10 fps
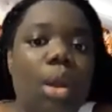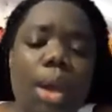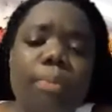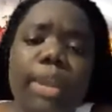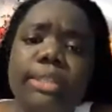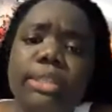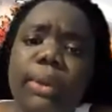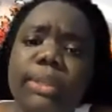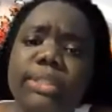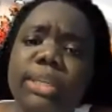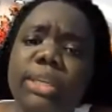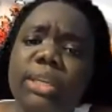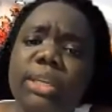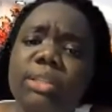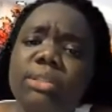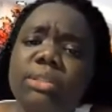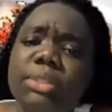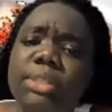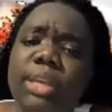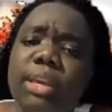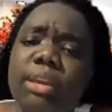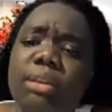I'm writing you a ticket. I say,